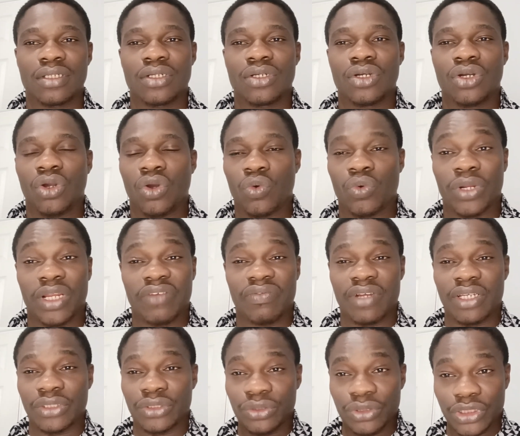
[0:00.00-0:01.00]
or whatever
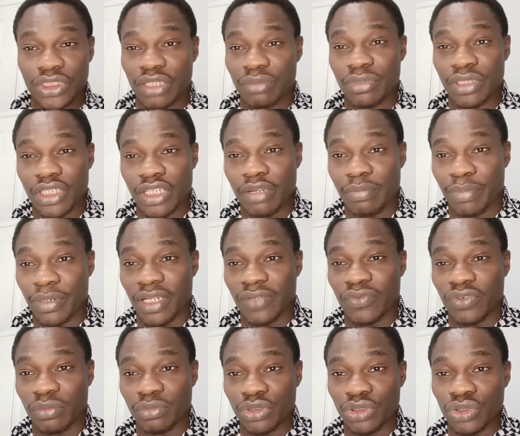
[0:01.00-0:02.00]
social media
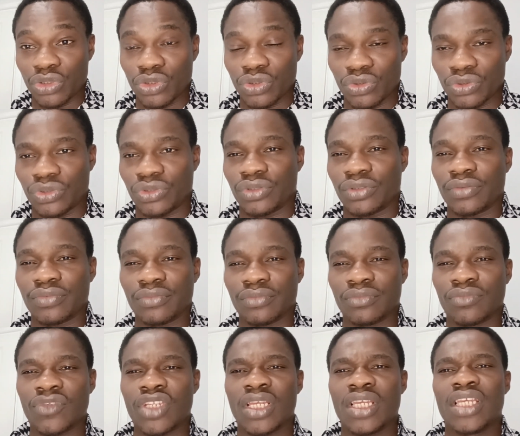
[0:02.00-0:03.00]
platform you use,
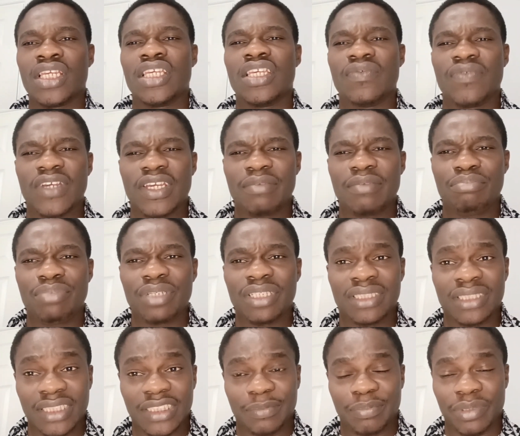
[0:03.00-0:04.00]
if you're a
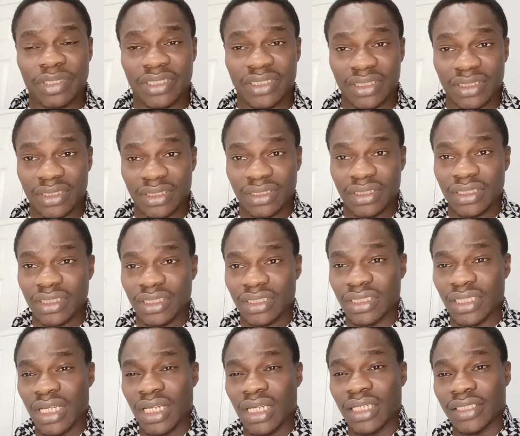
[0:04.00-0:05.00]
business person,
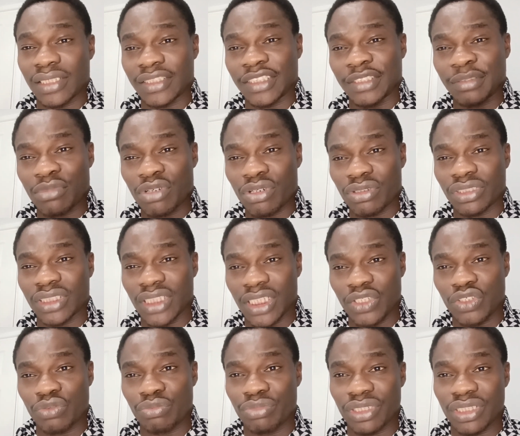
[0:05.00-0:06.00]
either a small
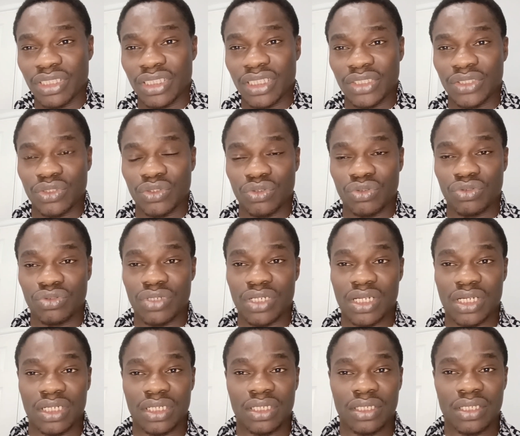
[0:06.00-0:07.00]
scale business
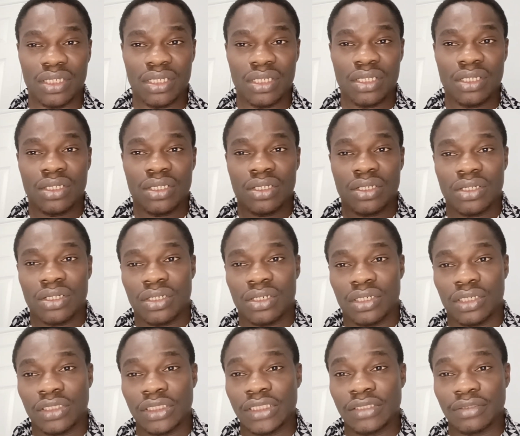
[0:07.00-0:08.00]
owner
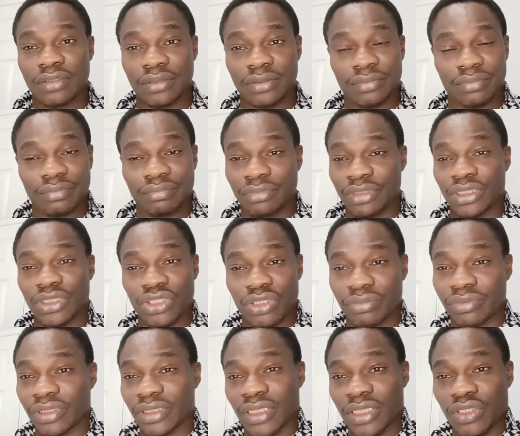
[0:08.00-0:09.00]
or a medium
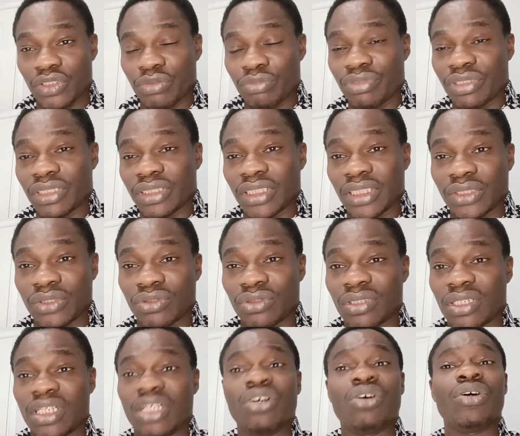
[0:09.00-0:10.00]
scale business
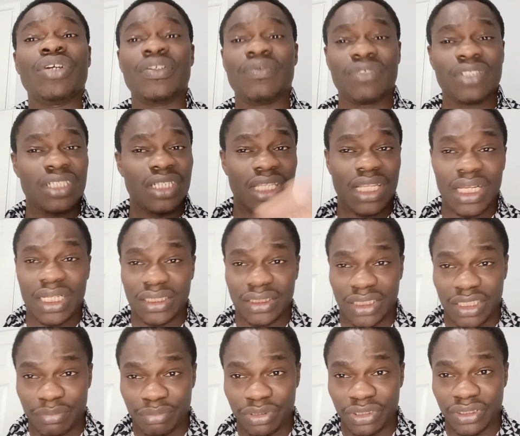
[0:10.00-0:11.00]
owner or even a large
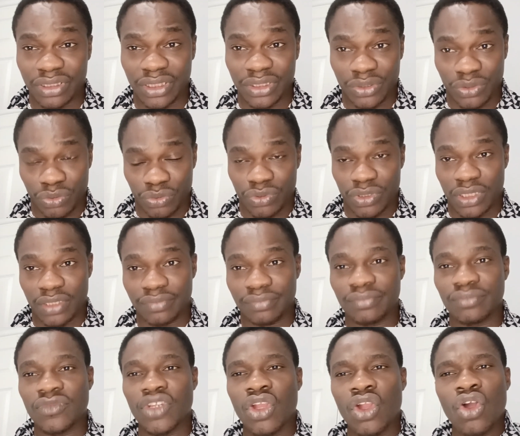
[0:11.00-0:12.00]
scale business owner,
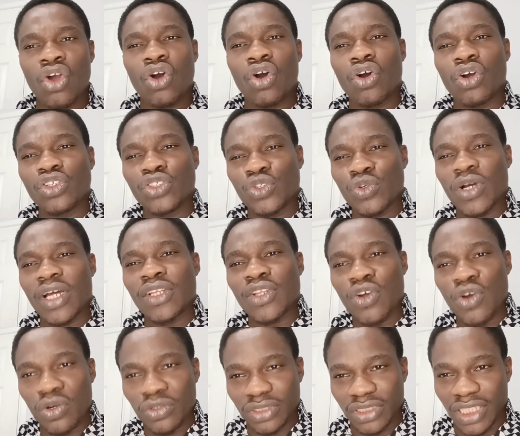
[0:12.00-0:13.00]
or you're an
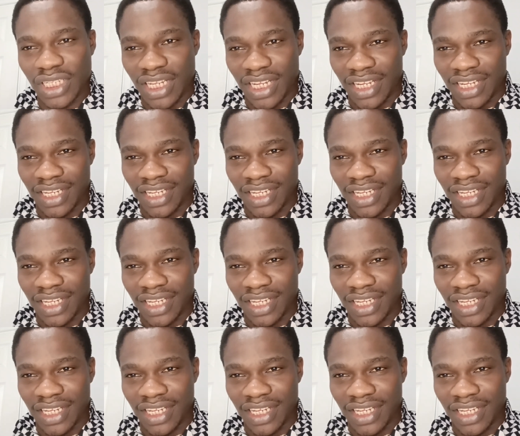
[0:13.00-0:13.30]
hustler,